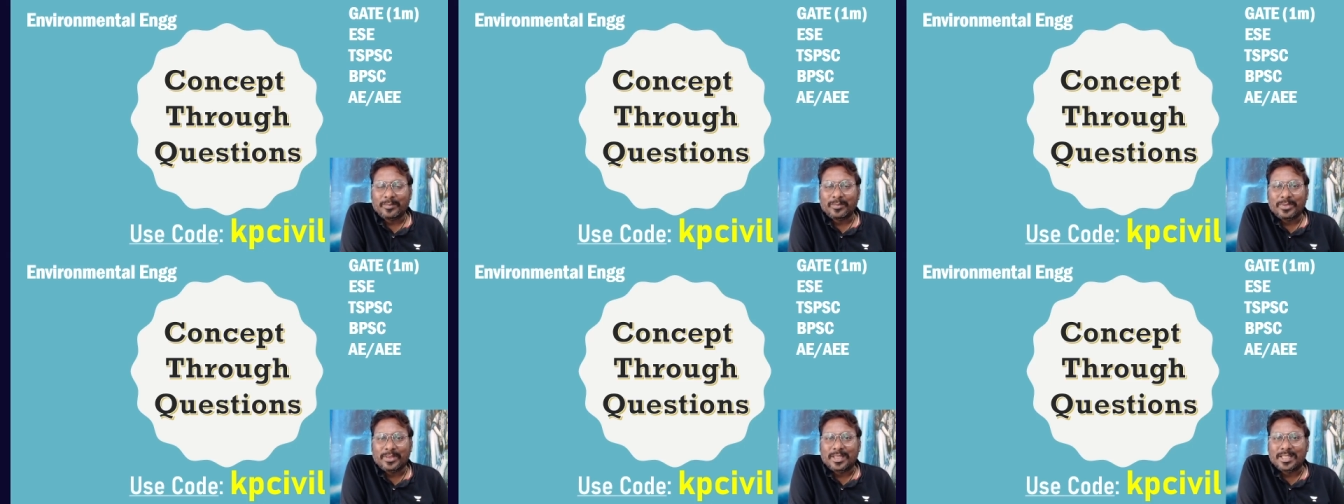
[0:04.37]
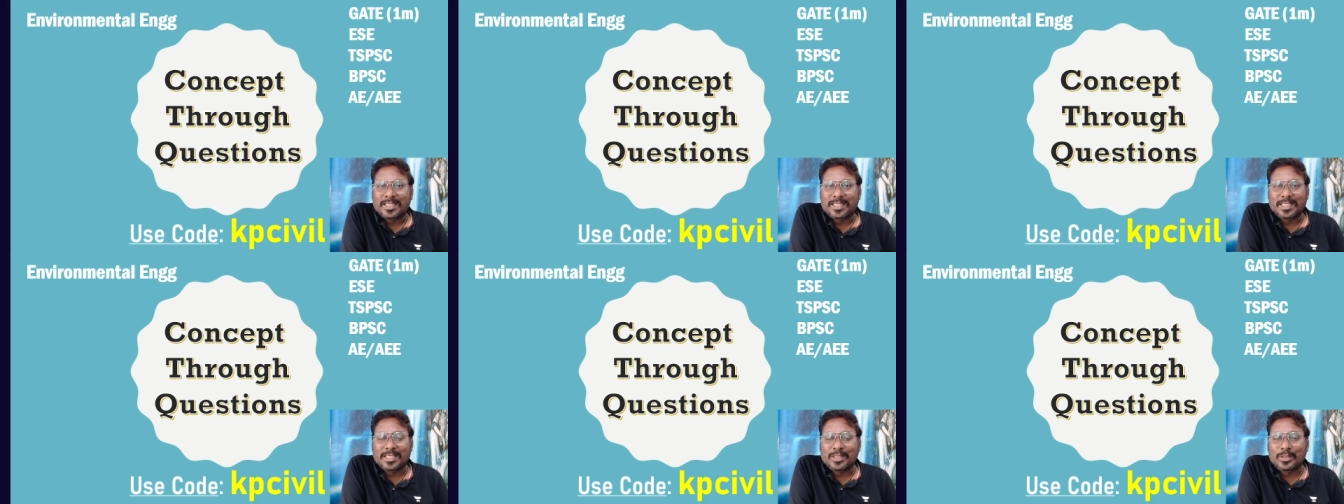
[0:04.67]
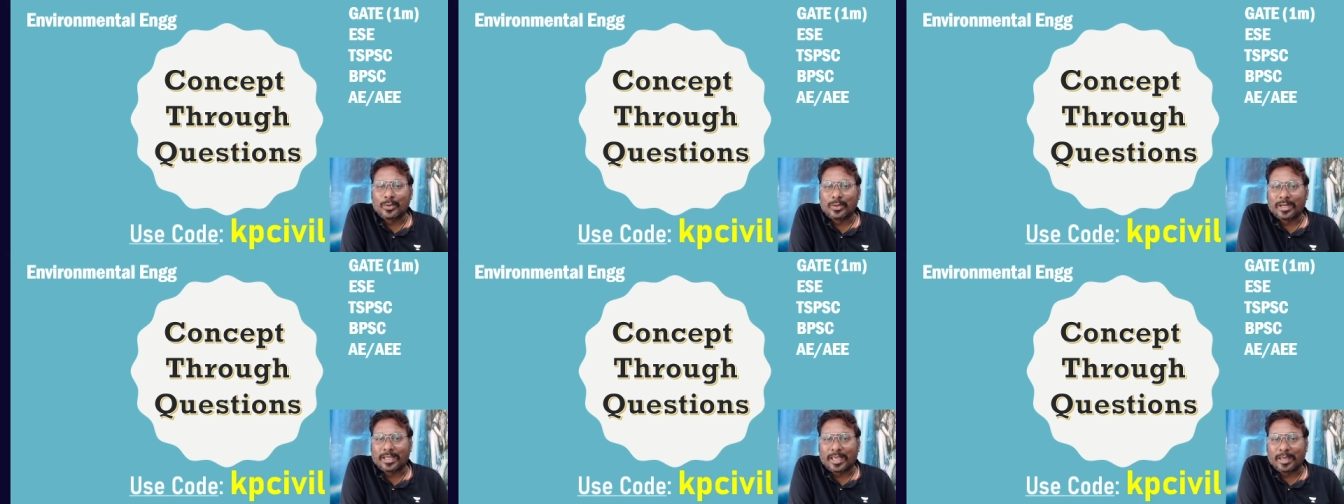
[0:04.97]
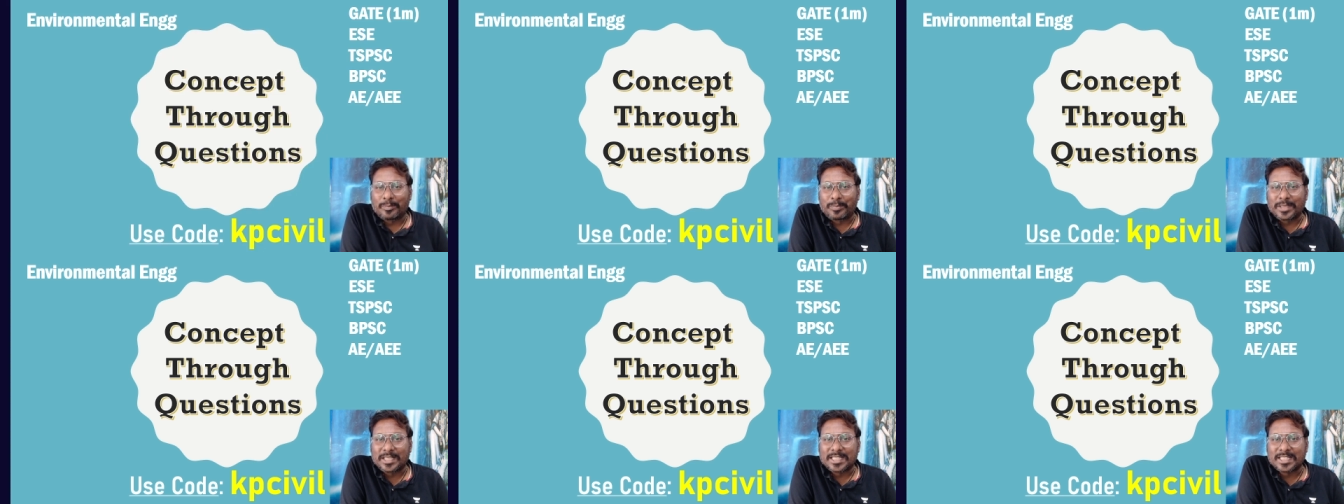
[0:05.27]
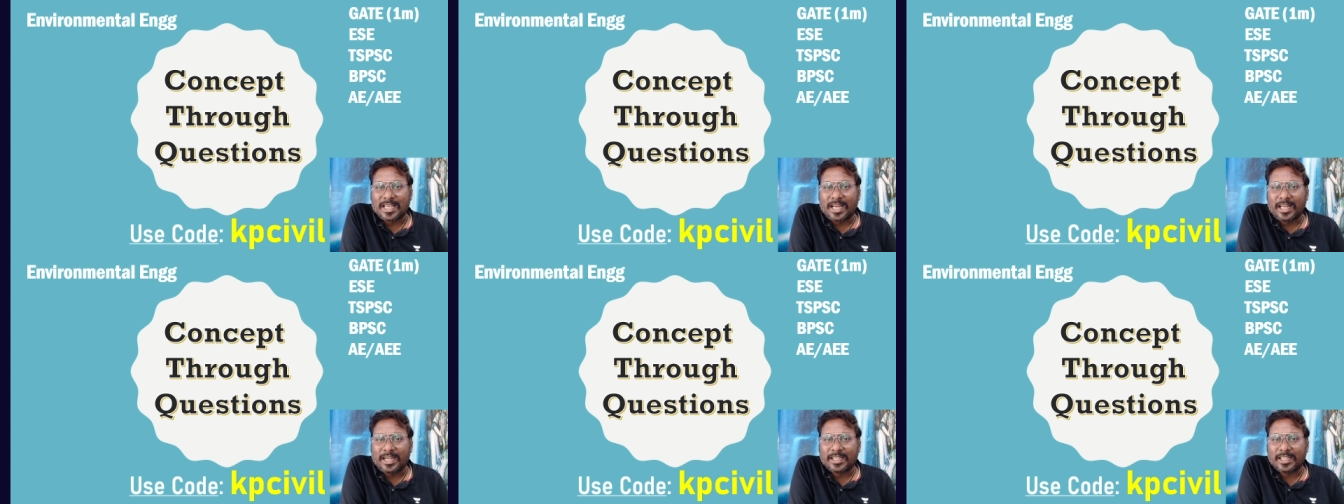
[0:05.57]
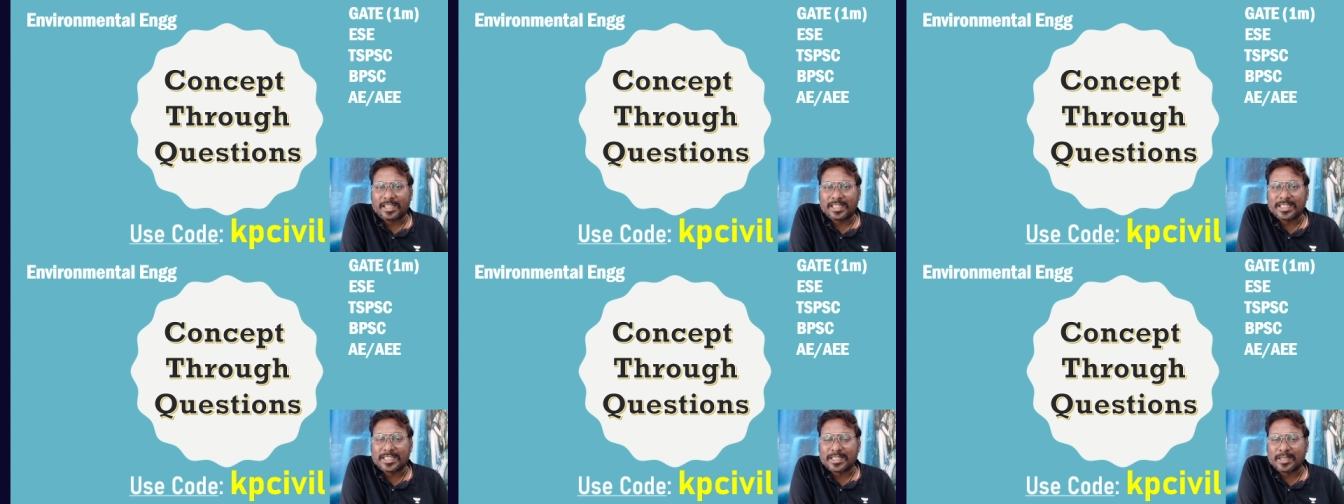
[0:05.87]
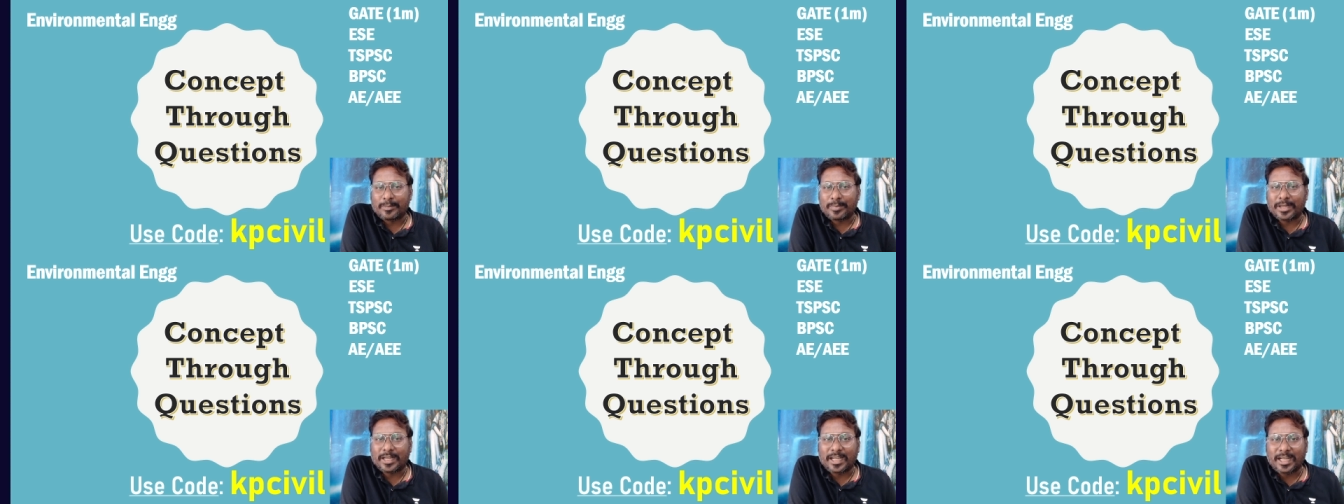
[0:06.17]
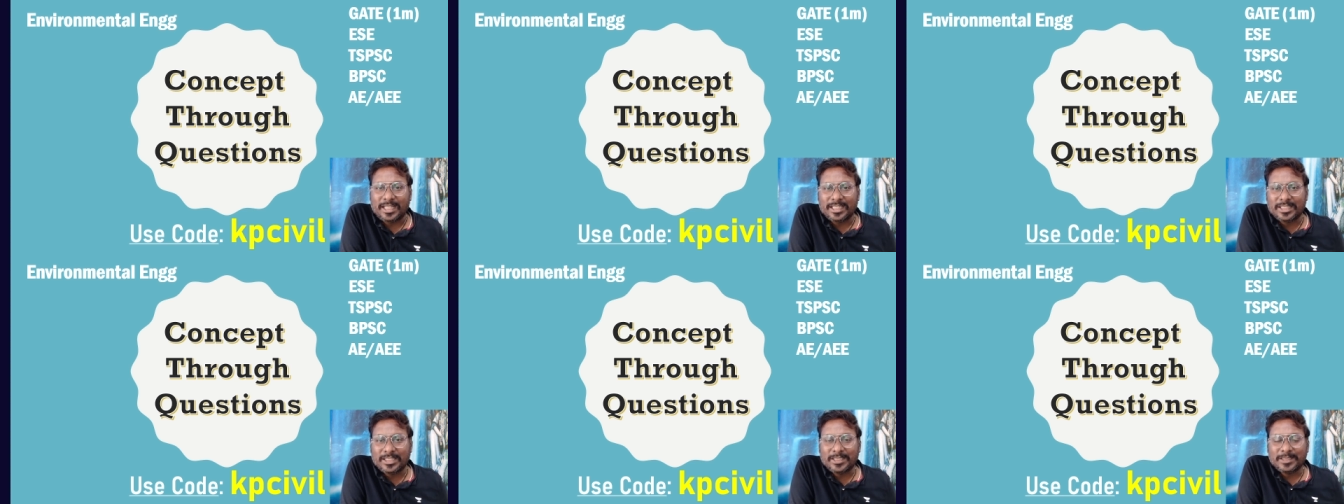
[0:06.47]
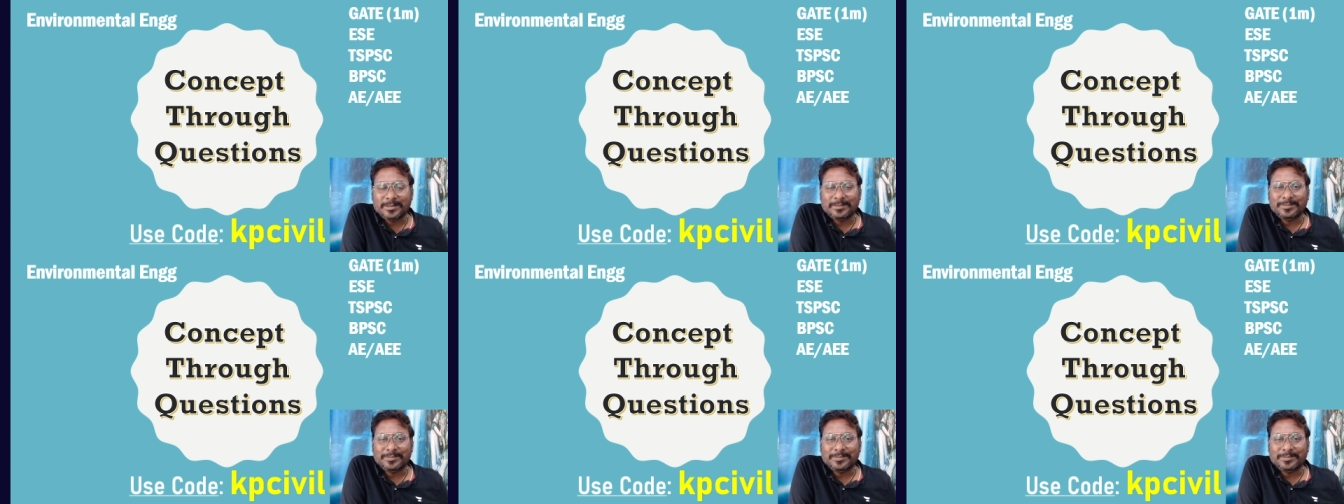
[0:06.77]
This is your KP sir, Krishna Prakash.